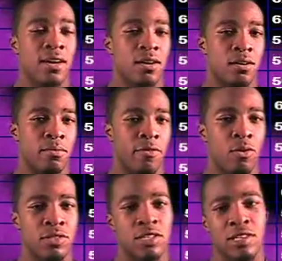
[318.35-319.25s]
Of
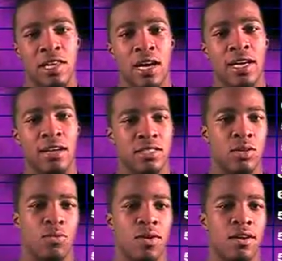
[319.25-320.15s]
course, there's a lockout,
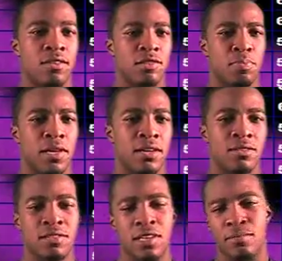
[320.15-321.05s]
so where are these
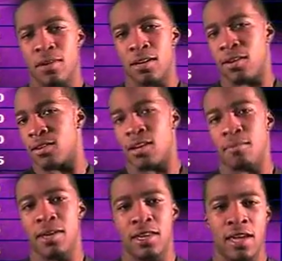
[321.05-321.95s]
players' income going to
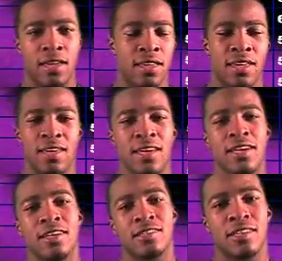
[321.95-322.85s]
come in at?
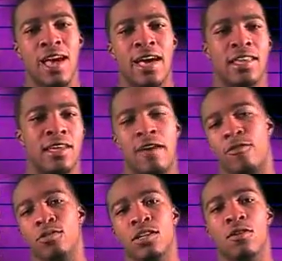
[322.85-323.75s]
Exactly. Of
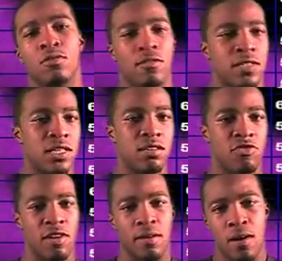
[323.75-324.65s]
course, they're going overseas
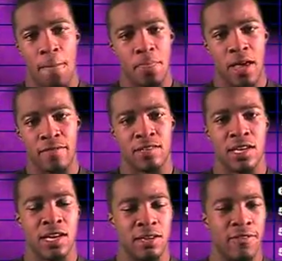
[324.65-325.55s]
for income. They have to
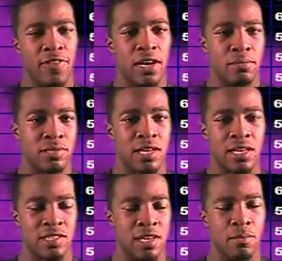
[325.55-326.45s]
take care of their families, like
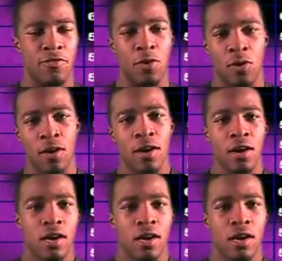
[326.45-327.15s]
I said before.